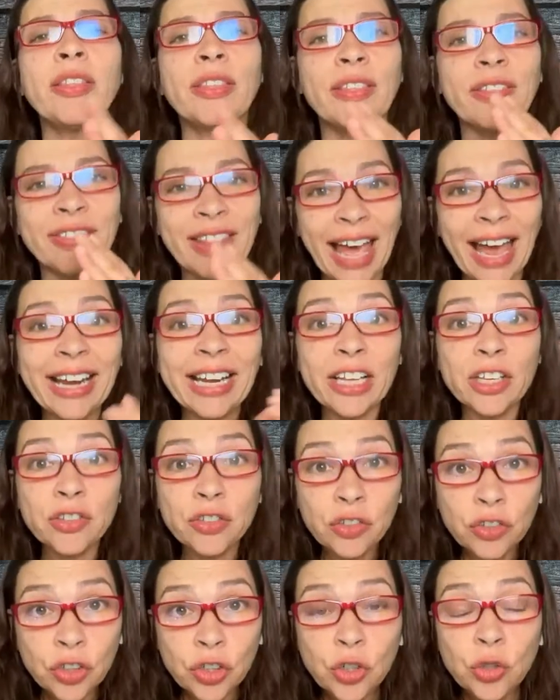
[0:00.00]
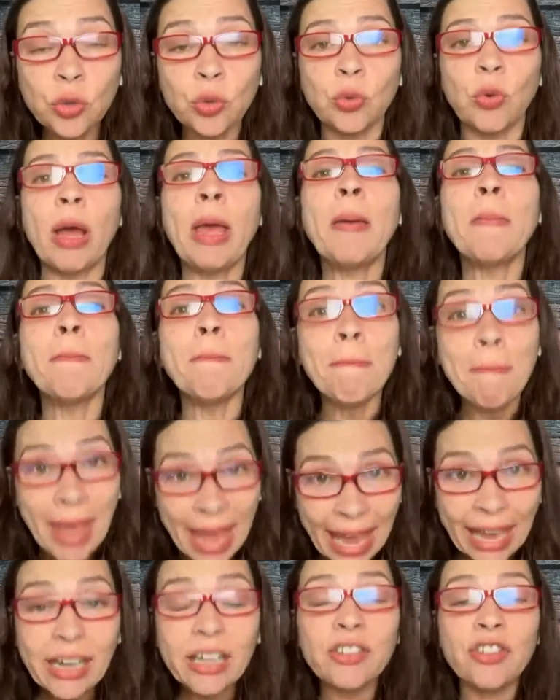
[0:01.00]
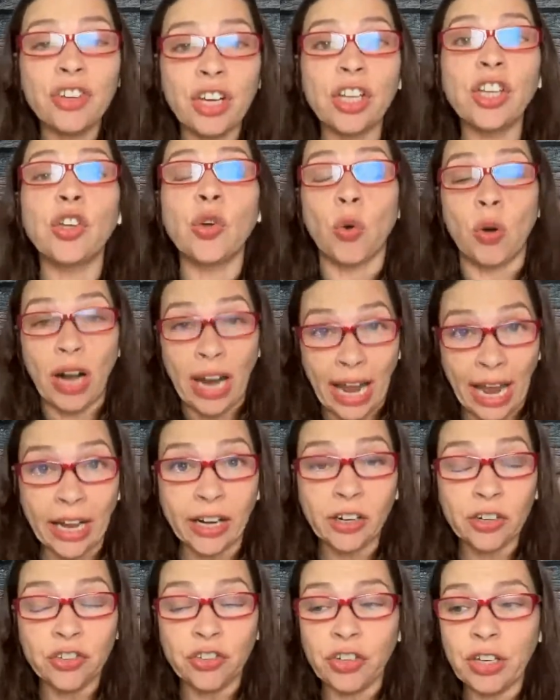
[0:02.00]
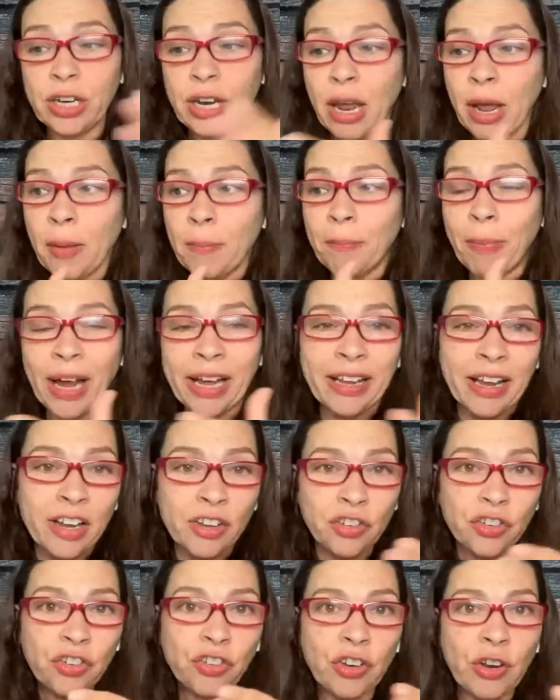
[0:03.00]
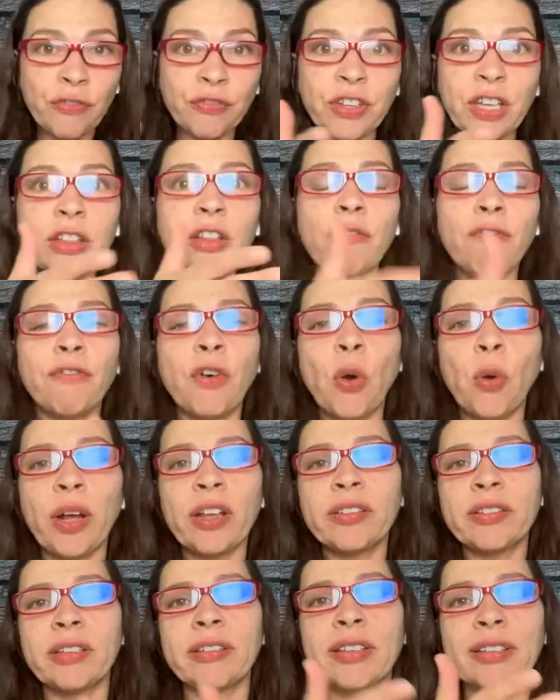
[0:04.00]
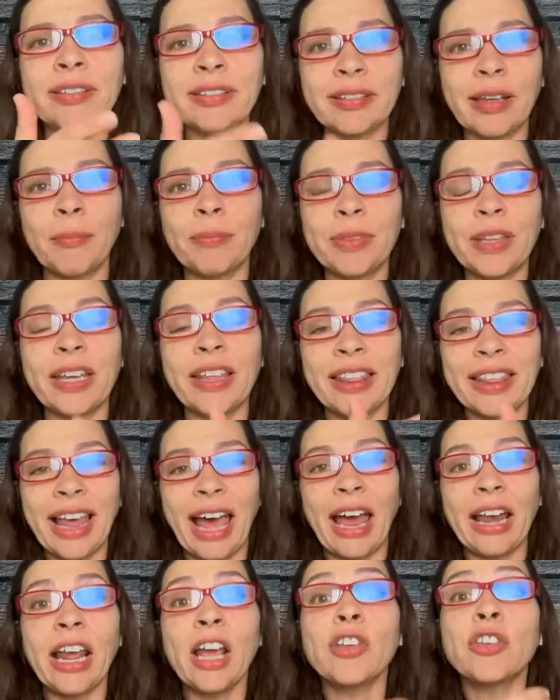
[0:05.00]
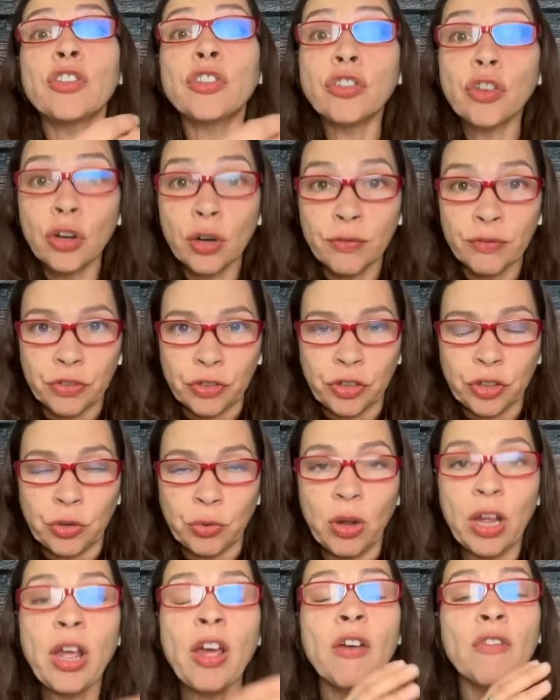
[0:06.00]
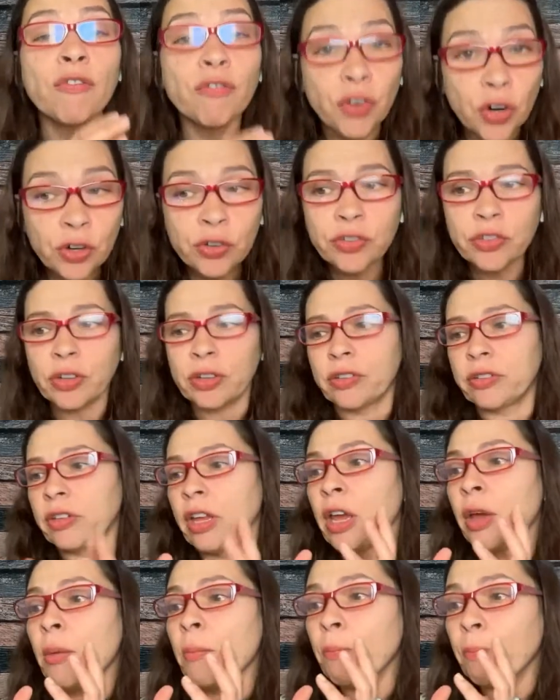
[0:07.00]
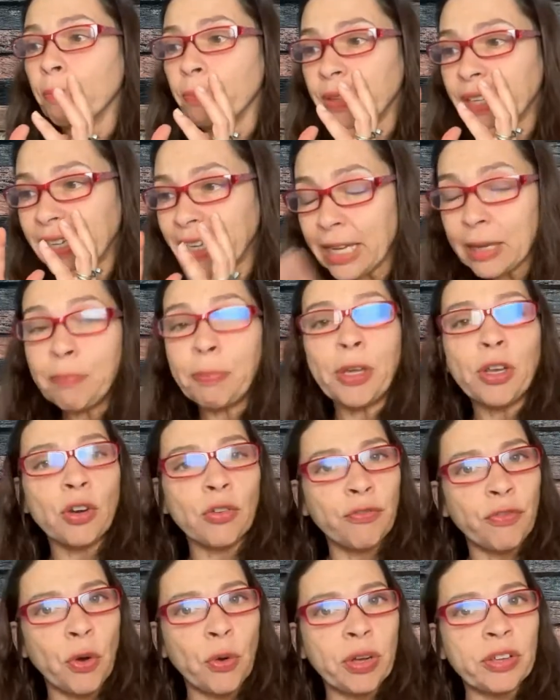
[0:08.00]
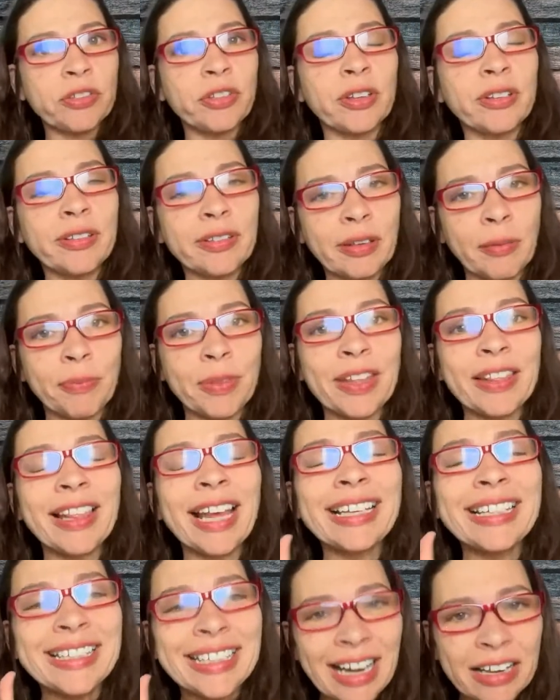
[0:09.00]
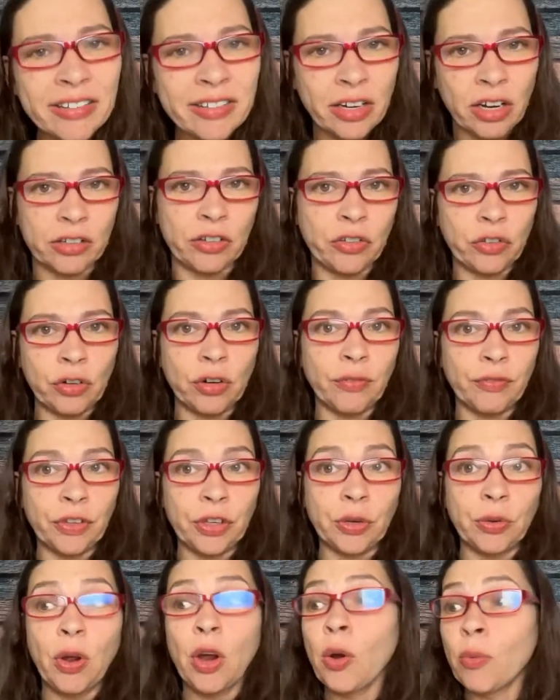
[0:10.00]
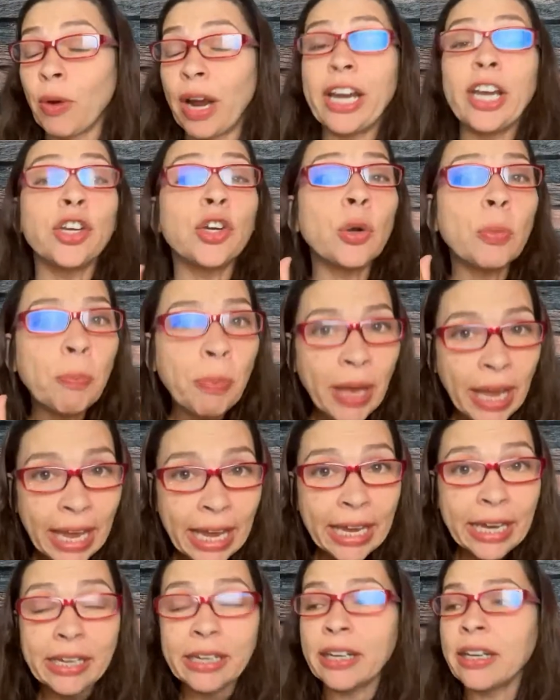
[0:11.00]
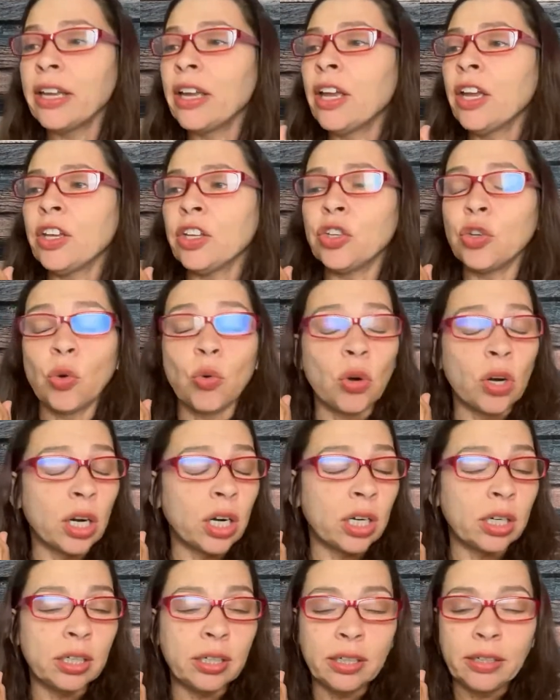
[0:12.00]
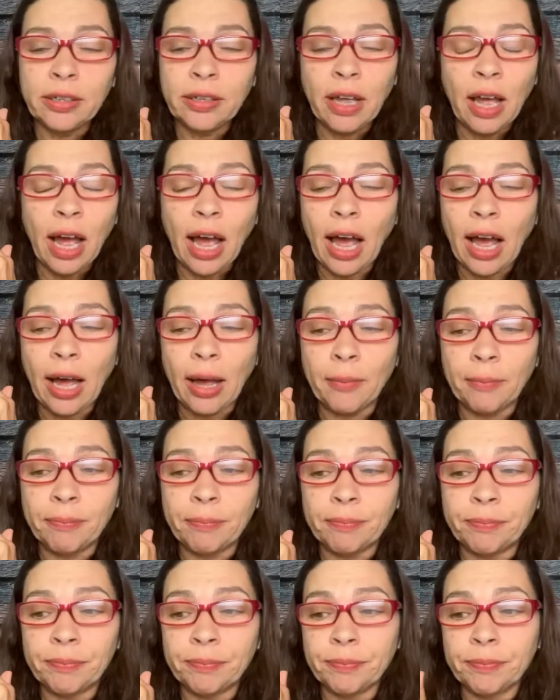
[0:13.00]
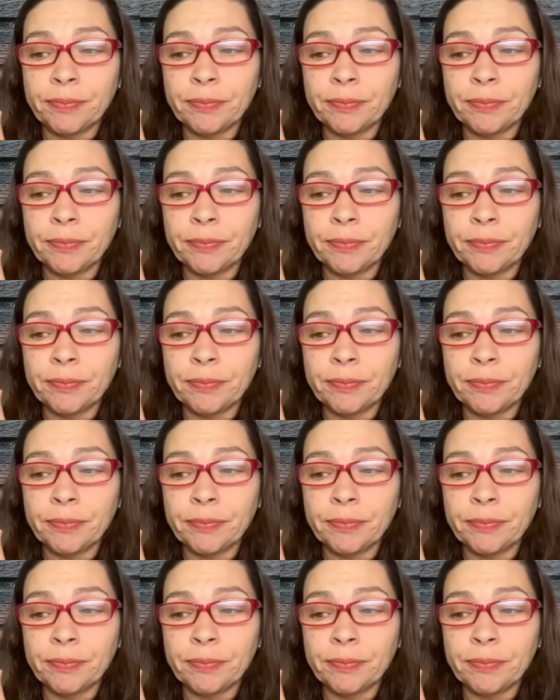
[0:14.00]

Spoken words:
then that is you managing your energy by shifting the focus into something that serves you versus keeping your focus on something that does not serve you, right? Your pain, um